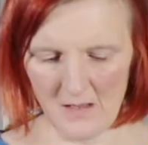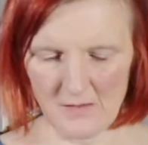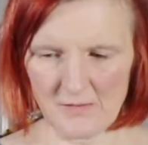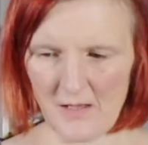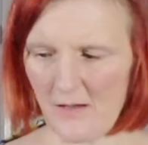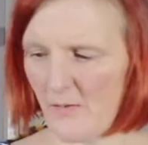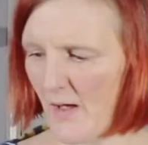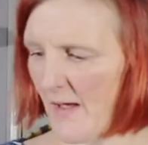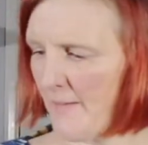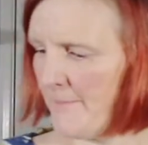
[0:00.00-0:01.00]

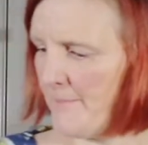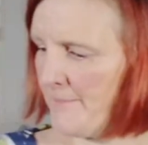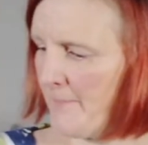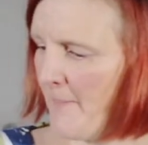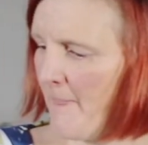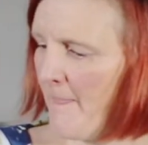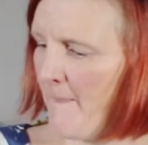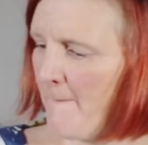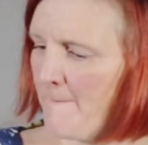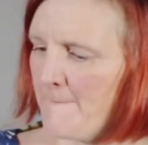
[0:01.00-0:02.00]
So
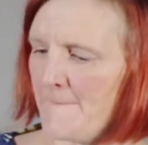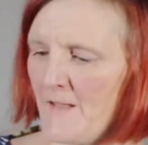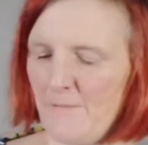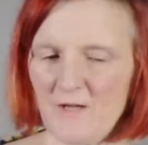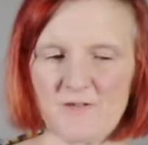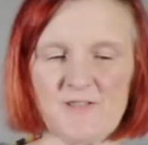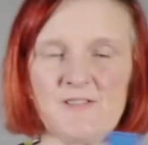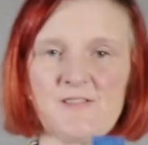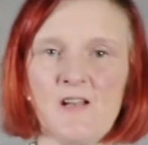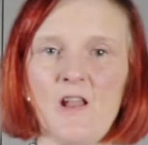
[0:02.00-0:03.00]
because this
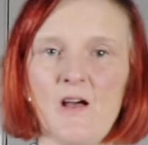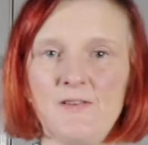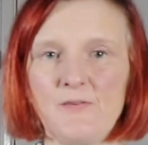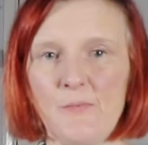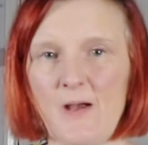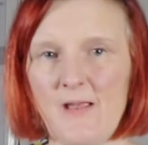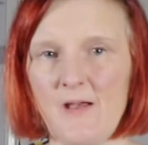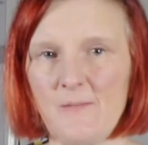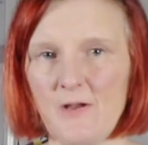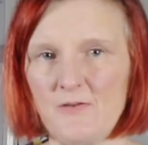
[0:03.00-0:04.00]
is a lighter weight,
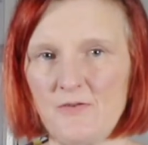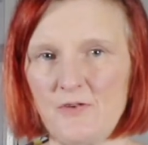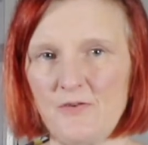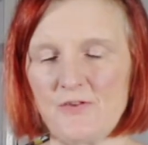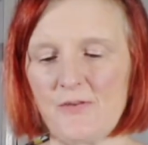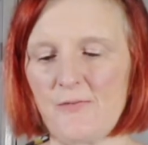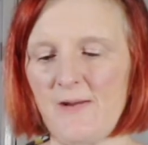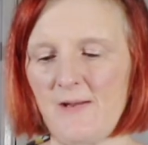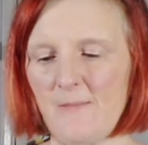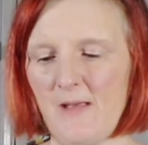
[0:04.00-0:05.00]
I'm going to use a
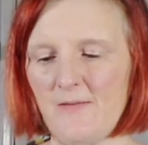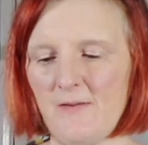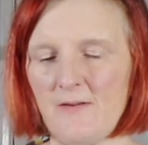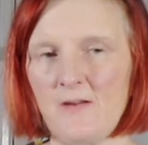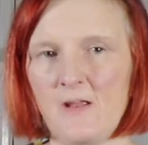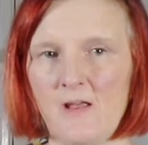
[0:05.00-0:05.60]
threading method,